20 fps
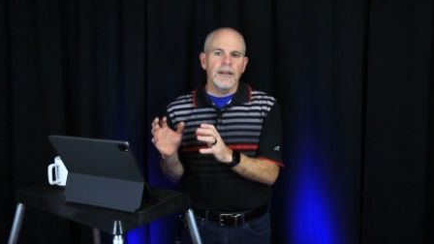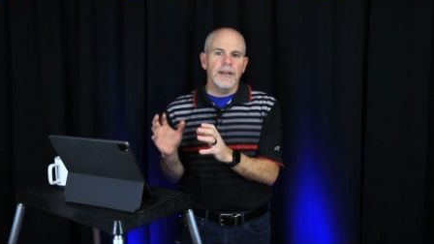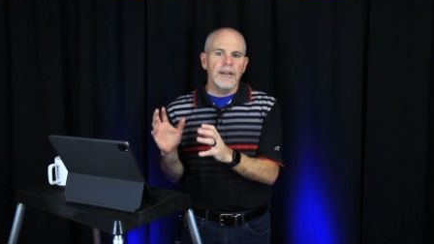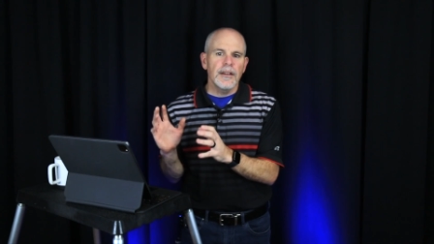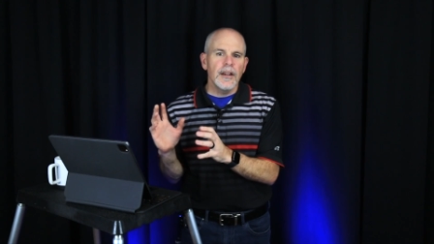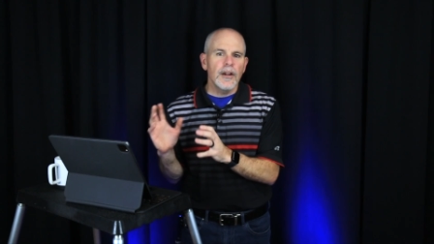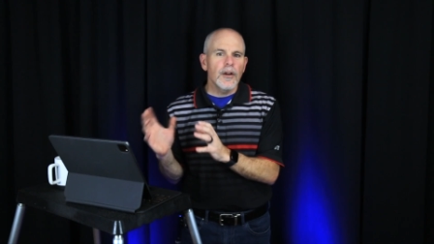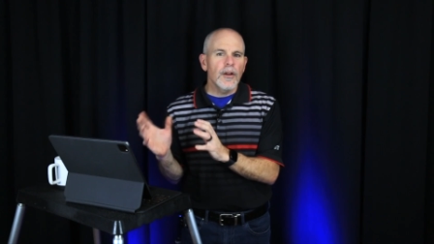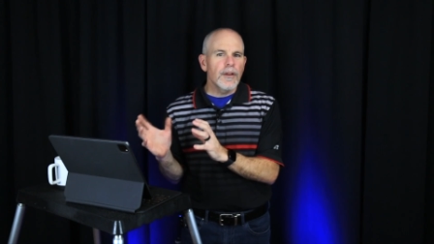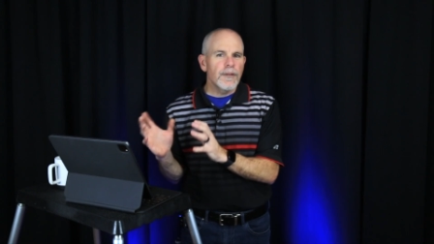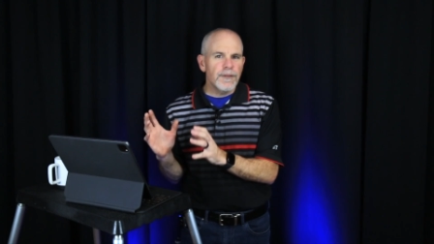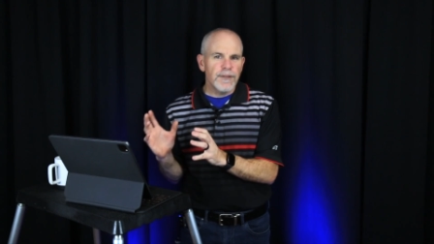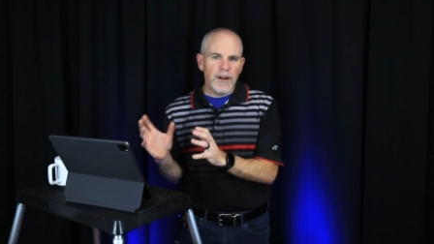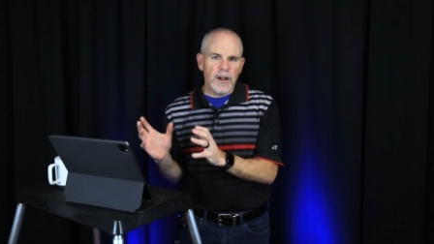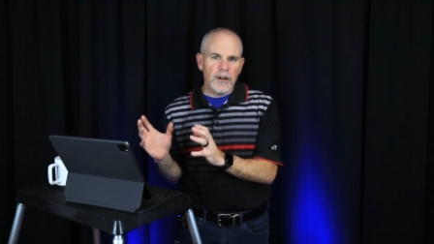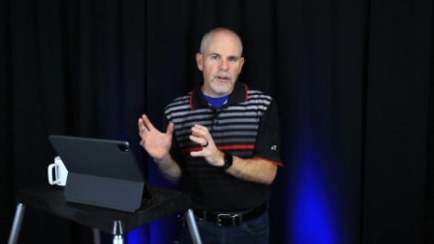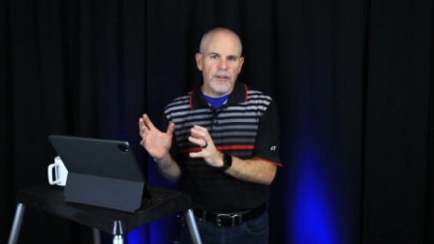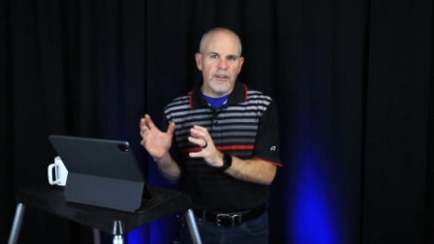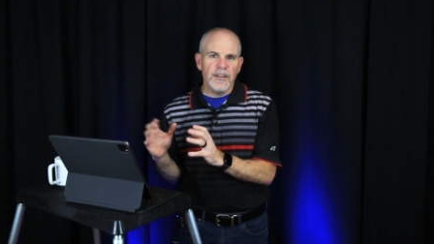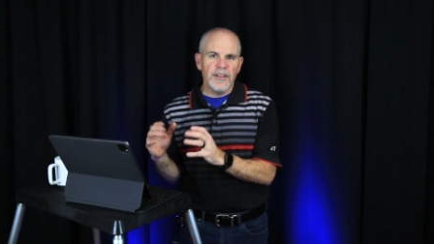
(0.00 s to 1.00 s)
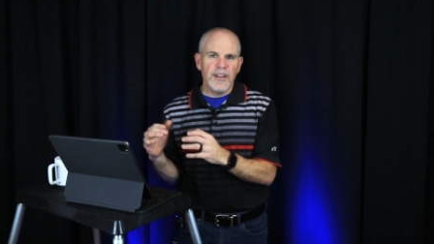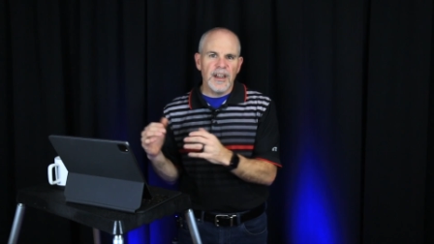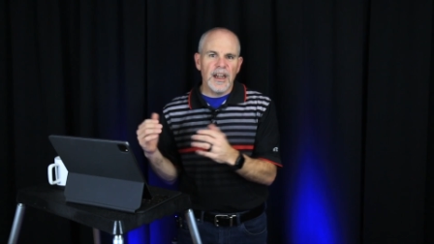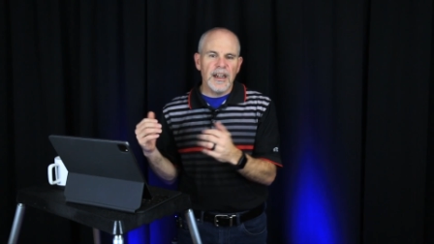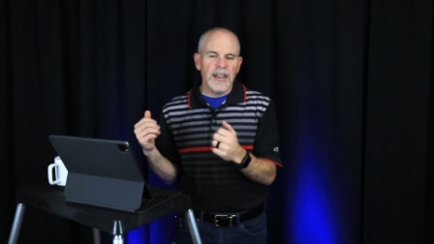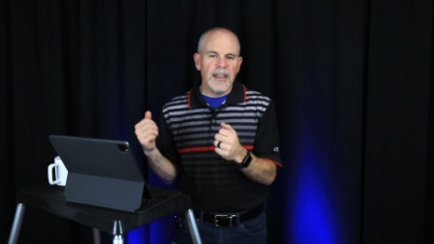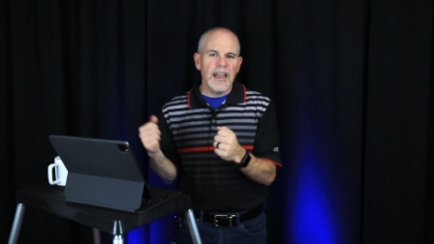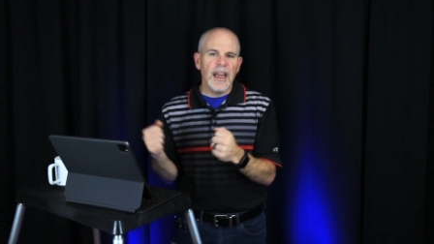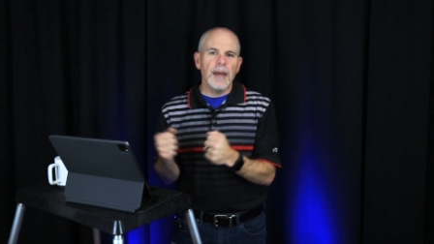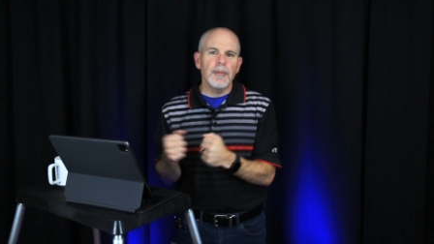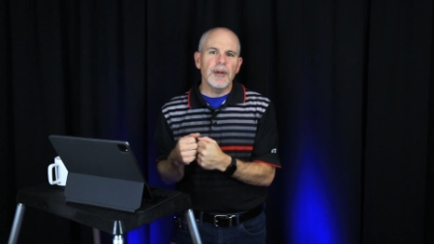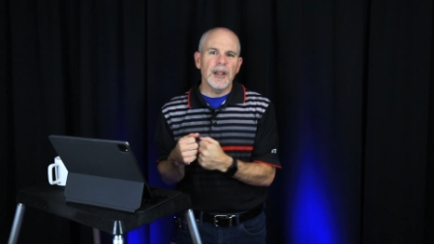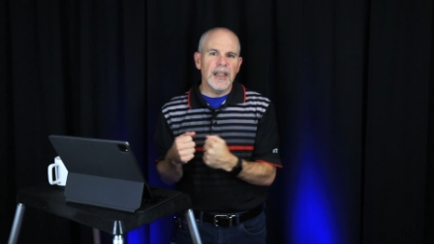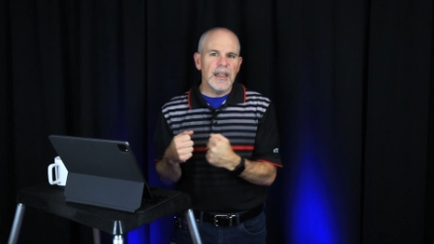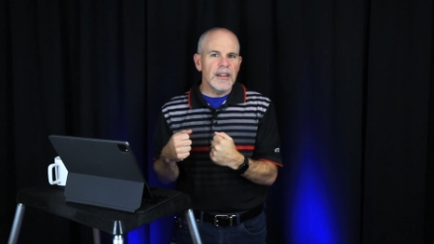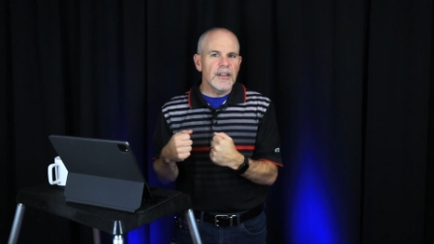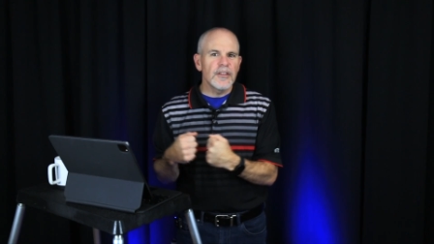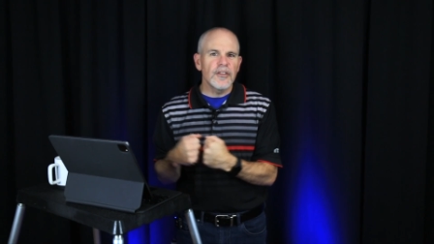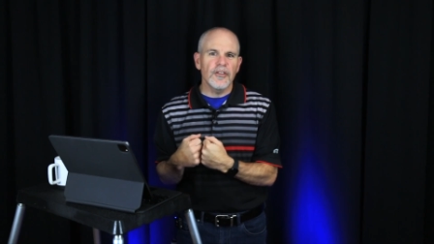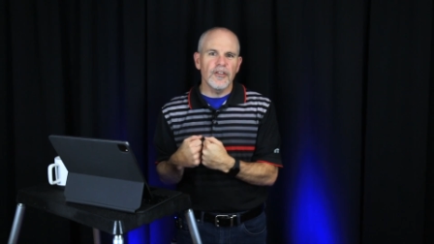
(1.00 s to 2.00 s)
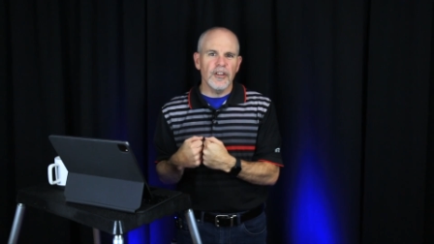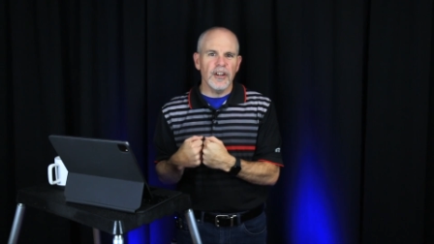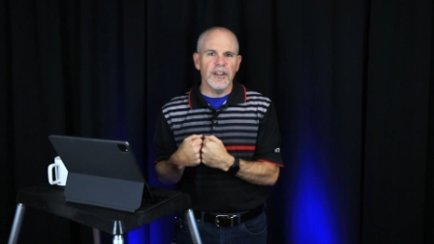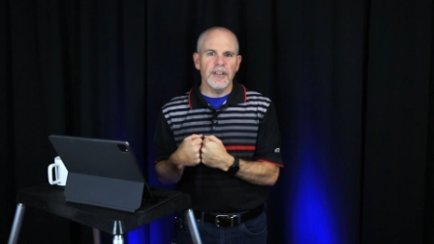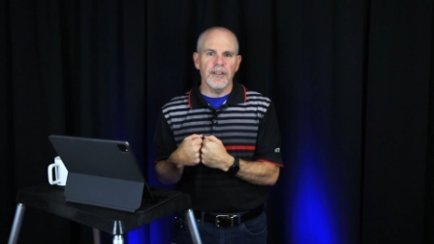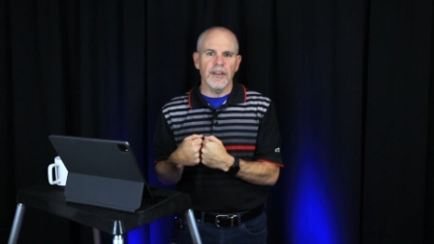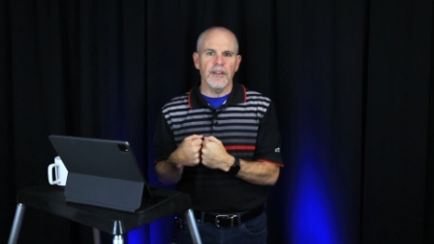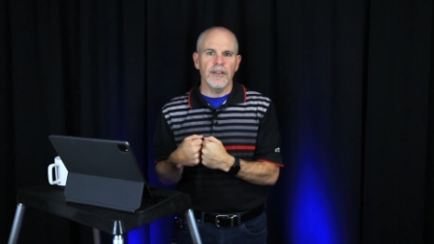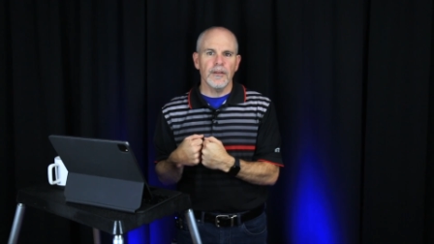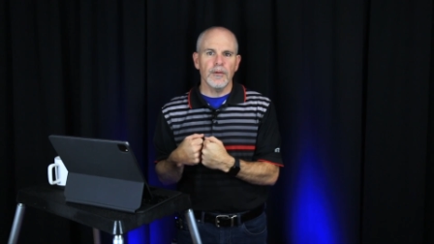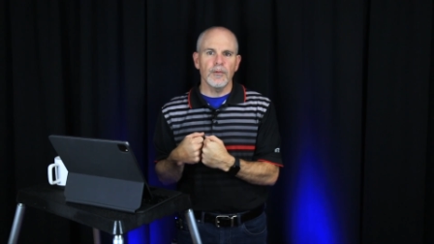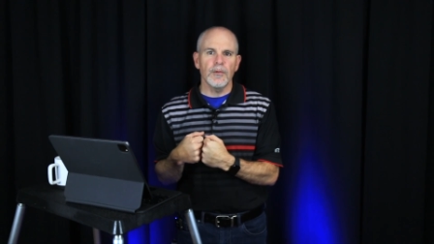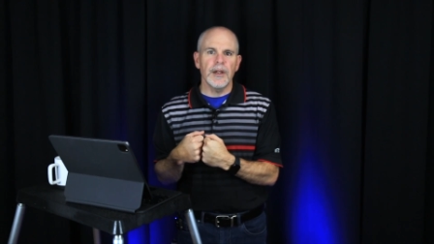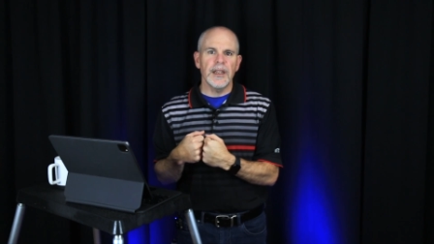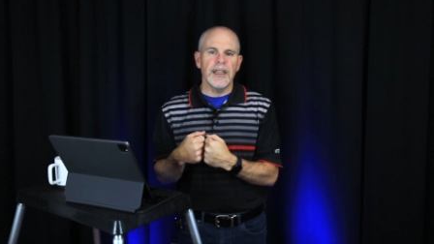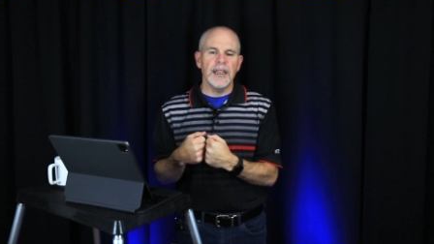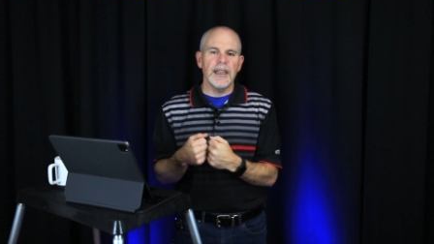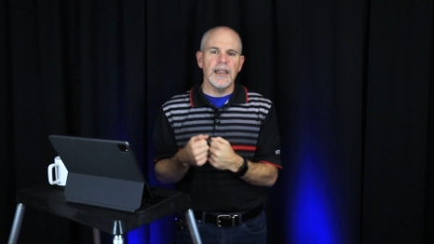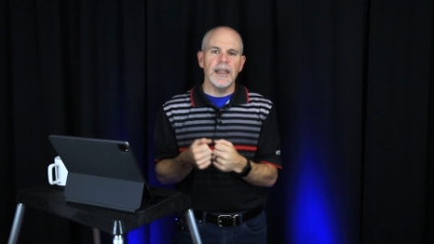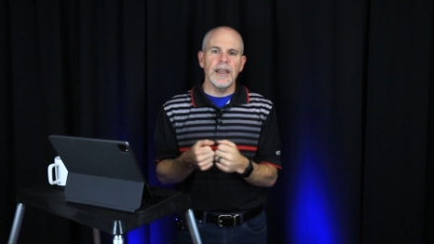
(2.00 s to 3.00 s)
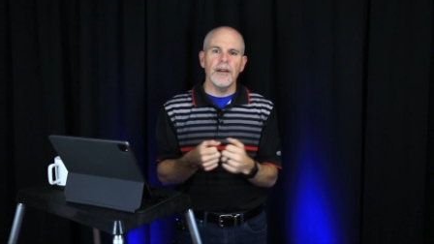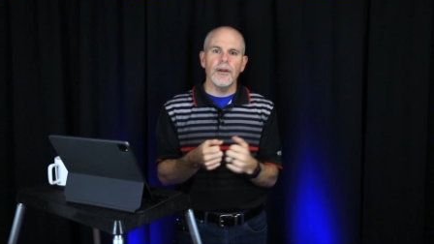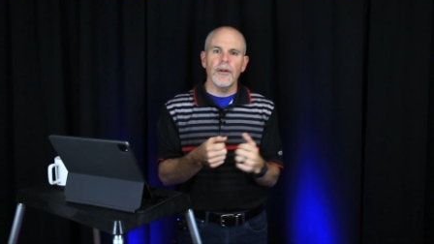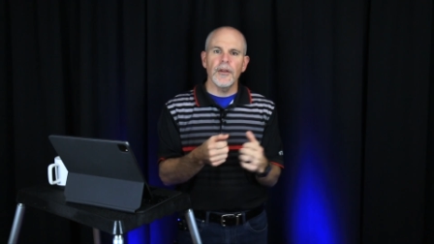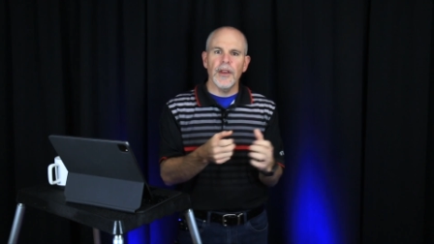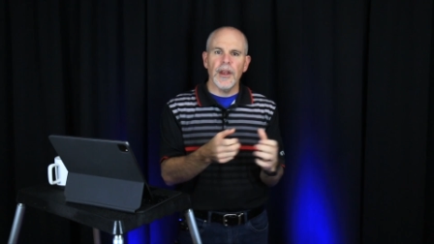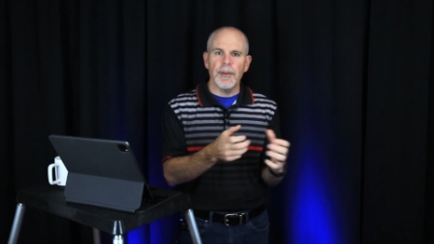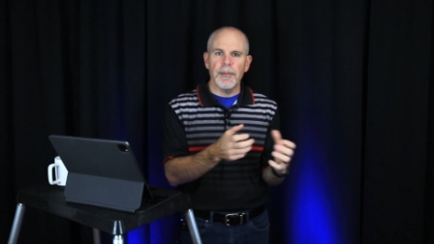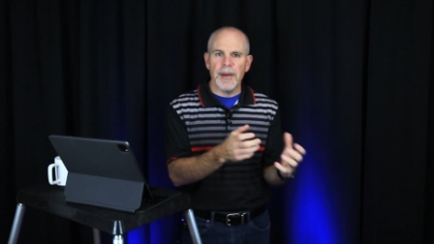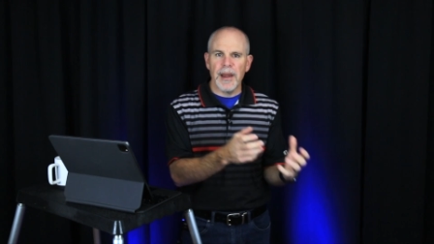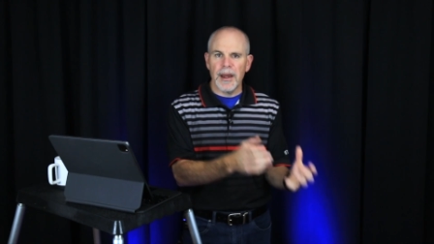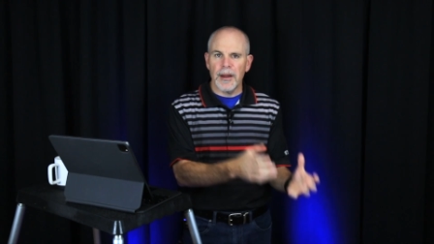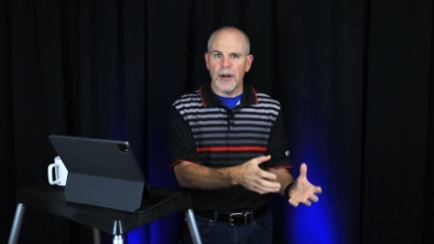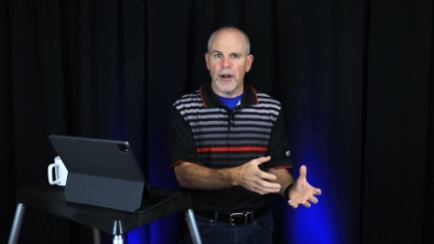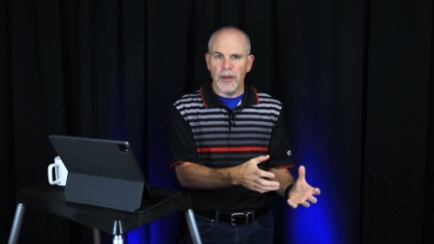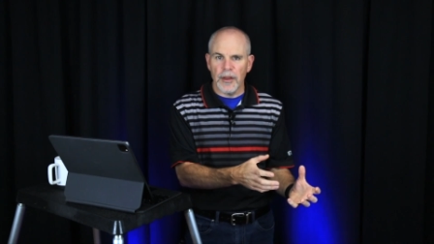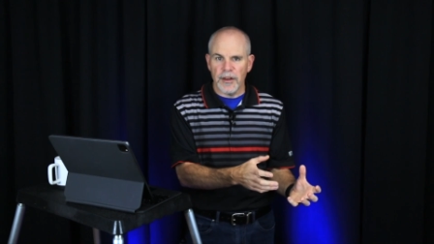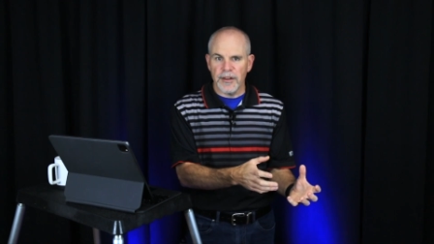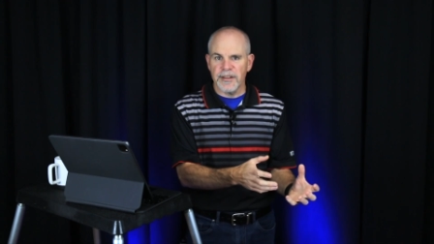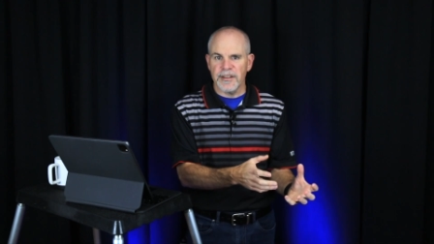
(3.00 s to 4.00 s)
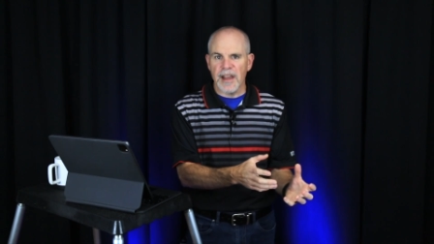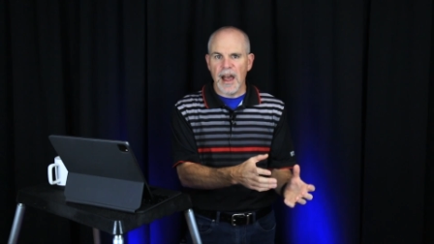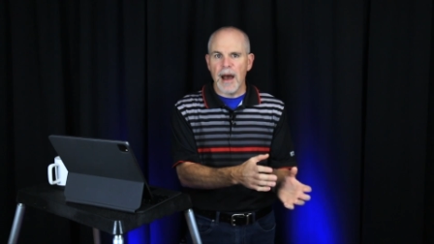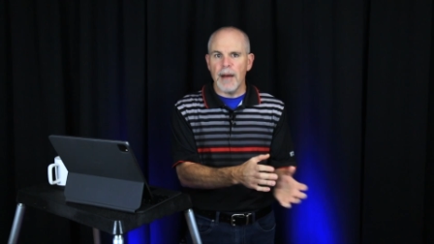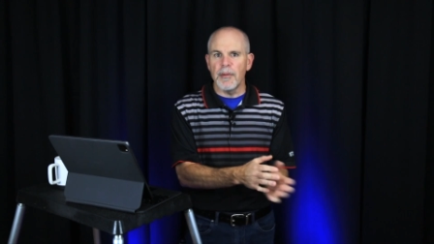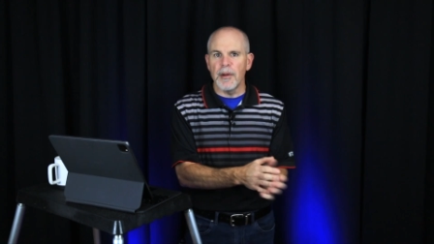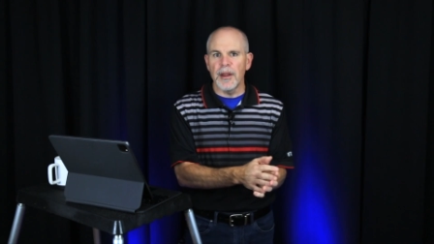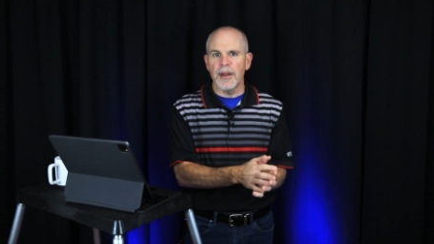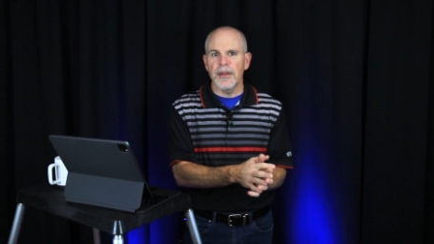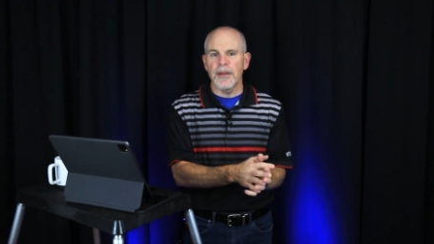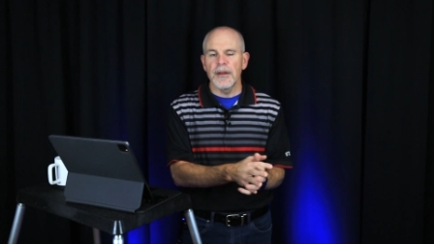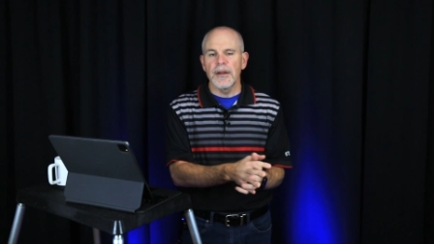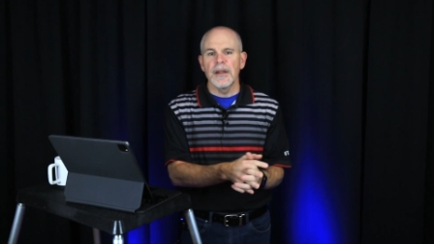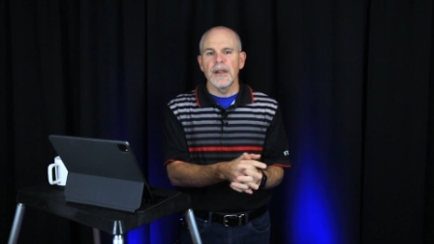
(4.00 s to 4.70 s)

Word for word: you know, the Pharisees kind of came against Jesus when he healed that man on the Sabbath.